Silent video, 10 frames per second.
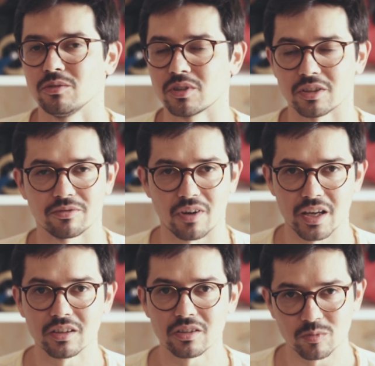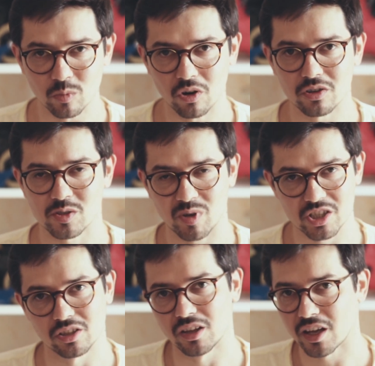you can find in more
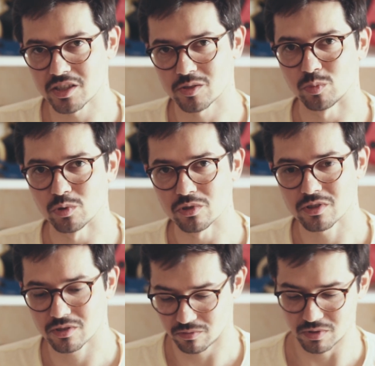specialized boots